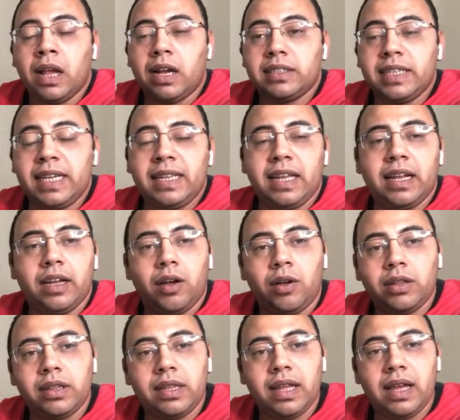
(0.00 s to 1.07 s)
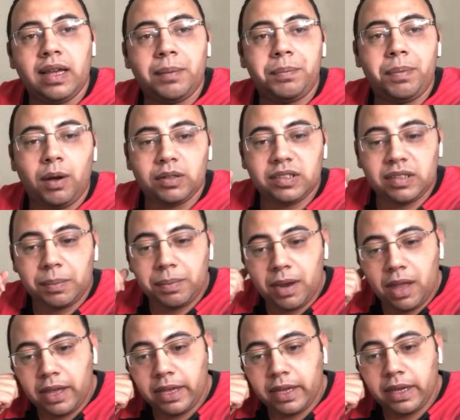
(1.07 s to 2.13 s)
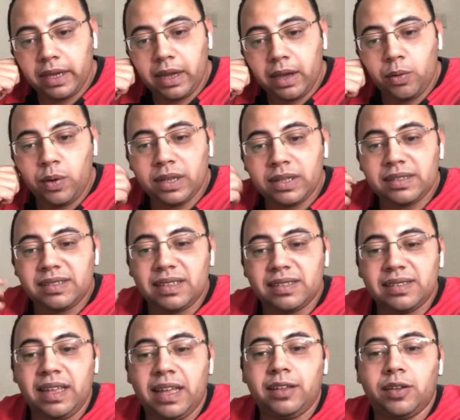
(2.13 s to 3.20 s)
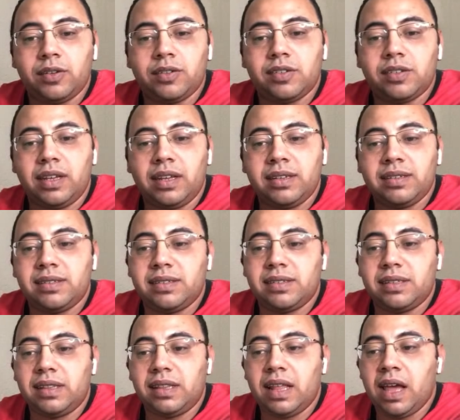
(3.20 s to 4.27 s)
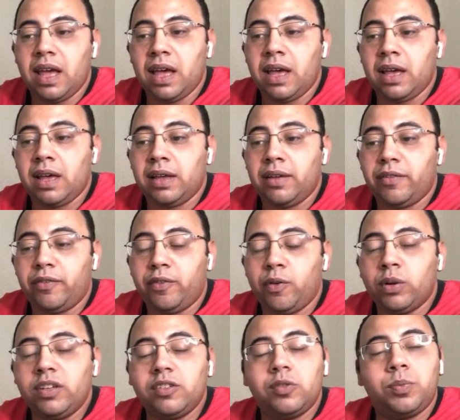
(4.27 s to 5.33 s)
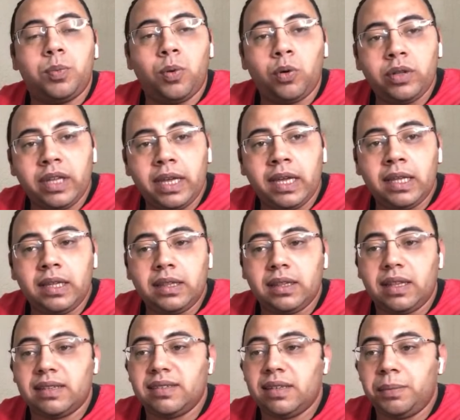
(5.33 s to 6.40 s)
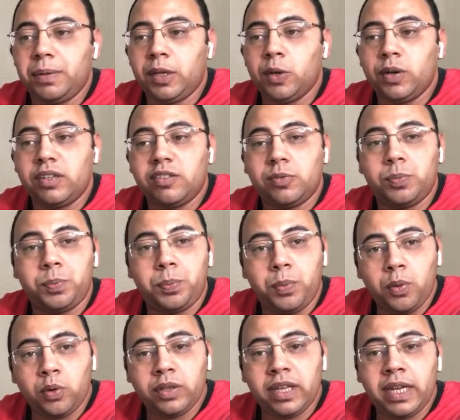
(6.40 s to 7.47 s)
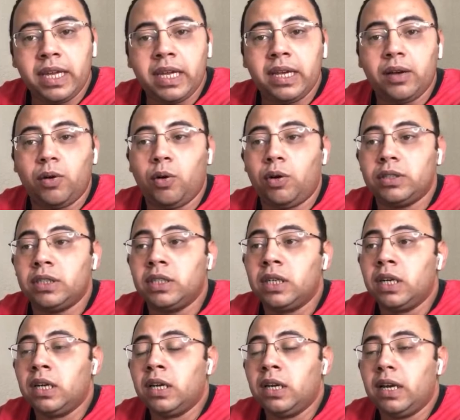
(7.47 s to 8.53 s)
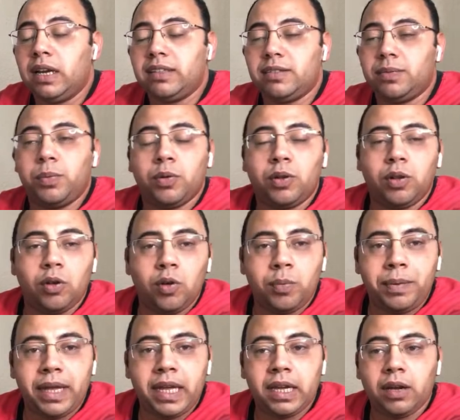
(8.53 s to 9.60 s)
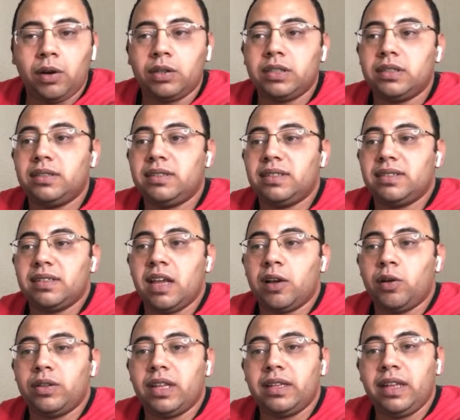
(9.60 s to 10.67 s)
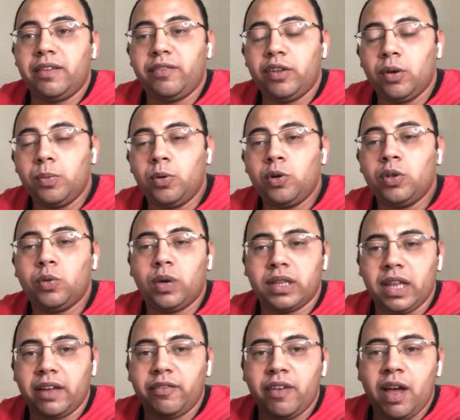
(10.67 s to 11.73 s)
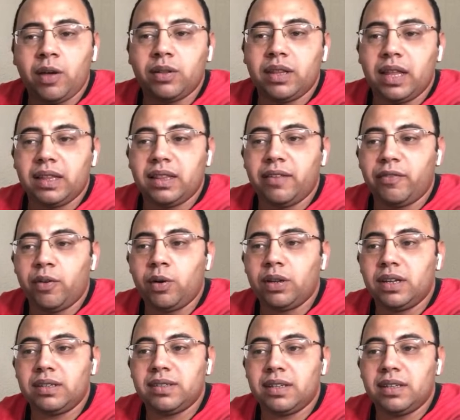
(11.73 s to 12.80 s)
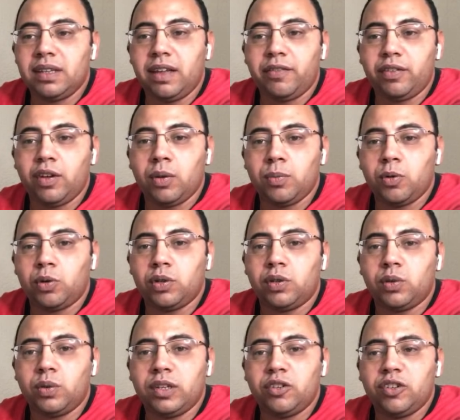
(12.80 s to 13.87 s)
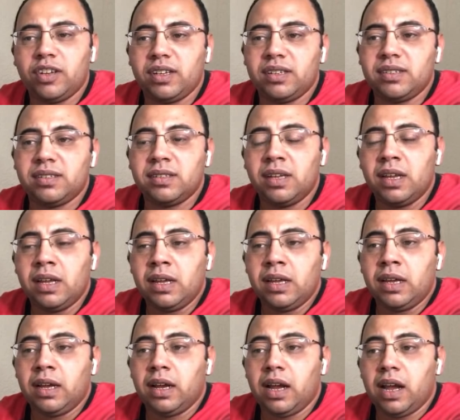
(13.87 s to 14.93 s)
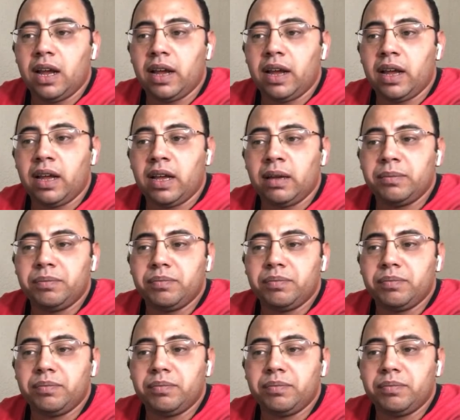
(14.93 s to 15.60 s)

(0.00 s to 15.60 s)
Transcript: reading on the power supply. What is the status? Is the phone is booting, the CPU is booting, or it's boot looping, or it's stuck on the DFU mode? What I found that the phone is in DFU mode, which is uh,